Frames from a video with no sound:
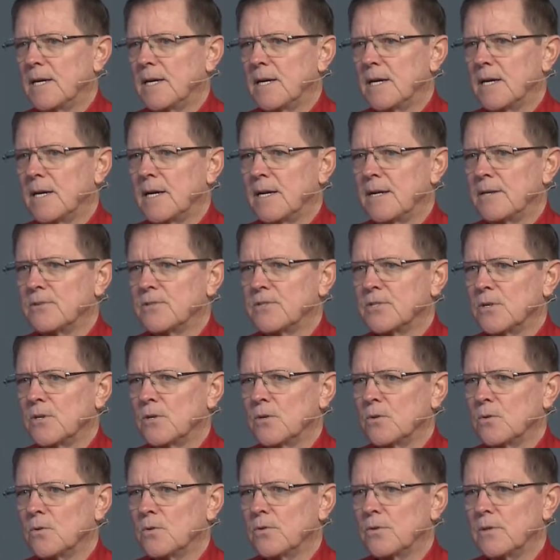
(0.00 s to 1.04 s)
And
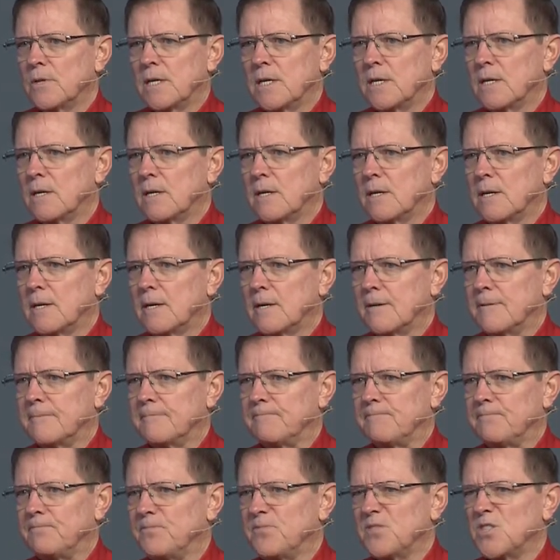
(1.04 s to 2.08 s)
so they
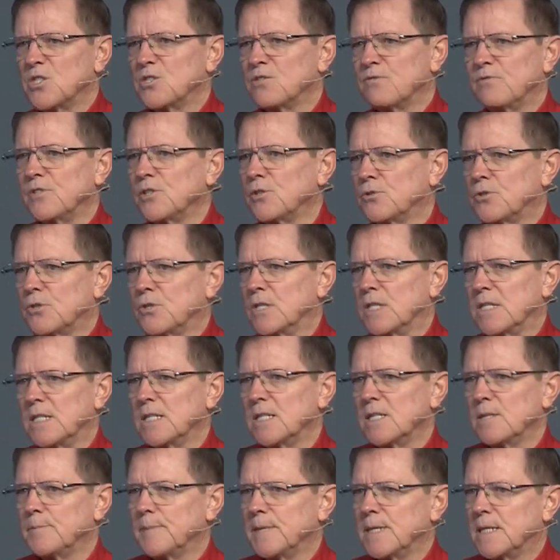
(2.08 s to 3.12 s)
um, just filter it a
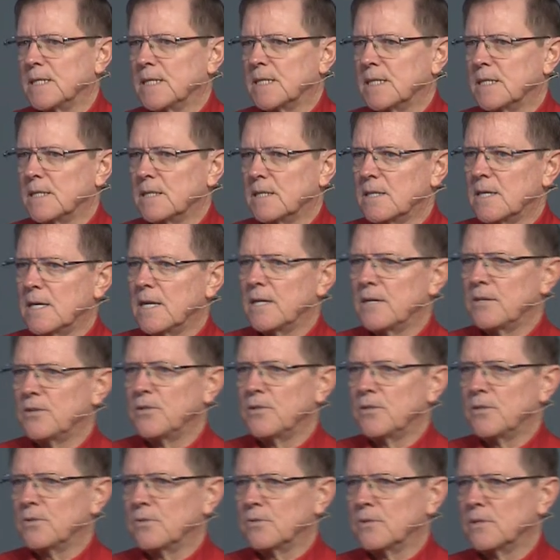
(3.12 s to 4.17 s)
little bit, and, and
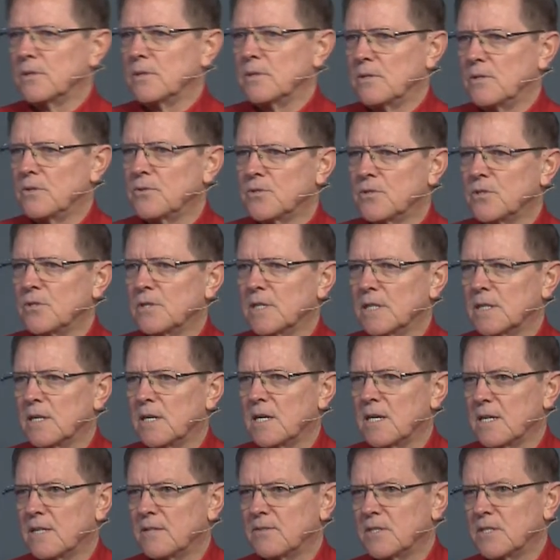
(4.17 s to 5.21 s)
you don't you still get a
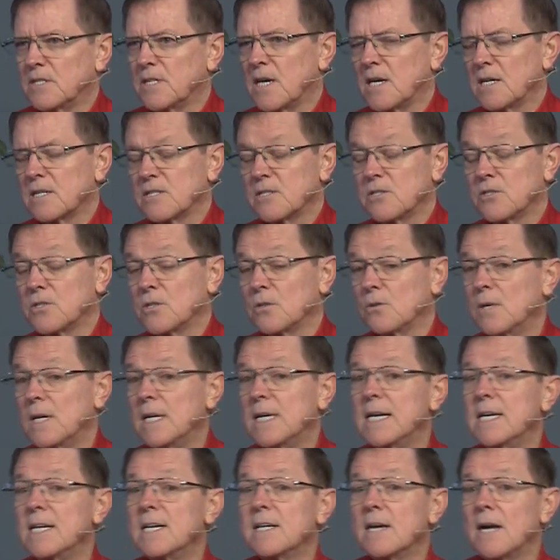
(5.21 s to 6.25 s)
lot of the toxins. So
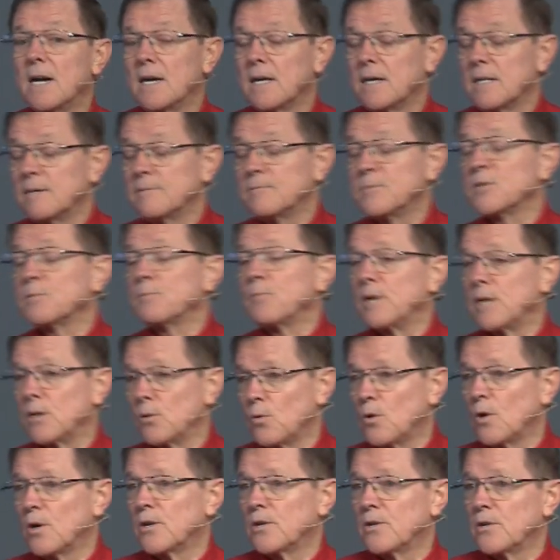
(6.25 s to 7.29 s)
um, spring
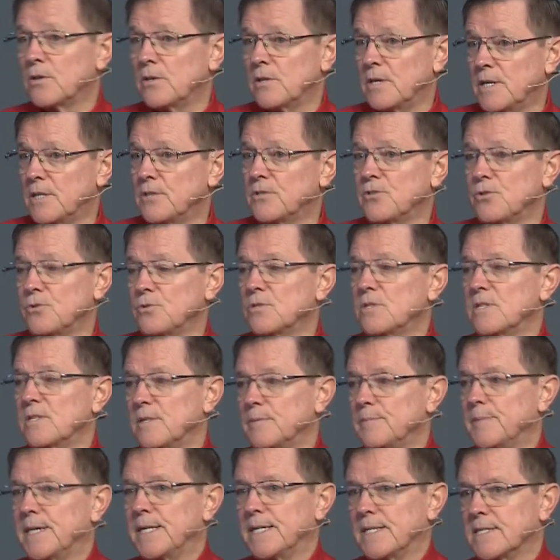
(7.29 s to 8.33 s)
water is usually
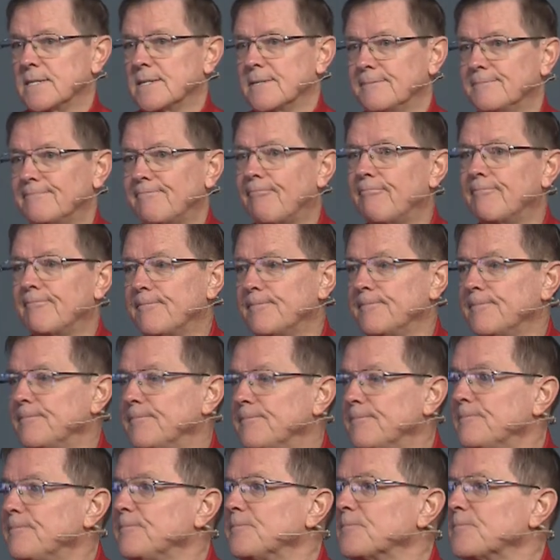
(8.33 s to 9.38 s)
the best.
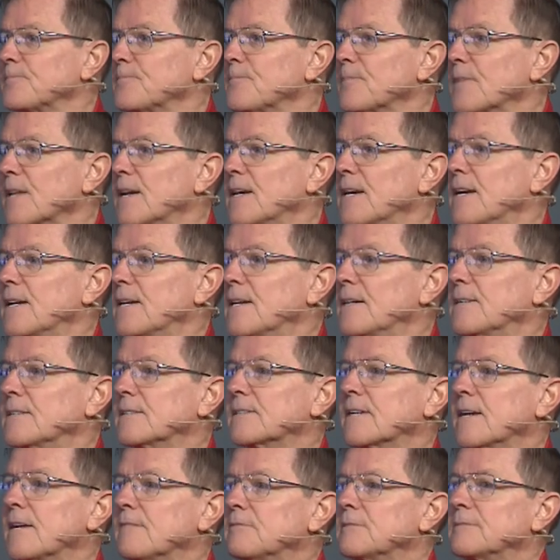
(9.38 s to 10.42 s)

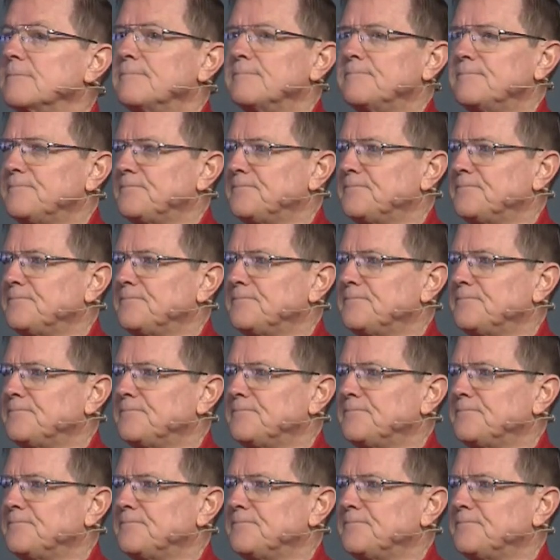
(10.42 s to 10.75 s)
Mm-hmm. Kevin.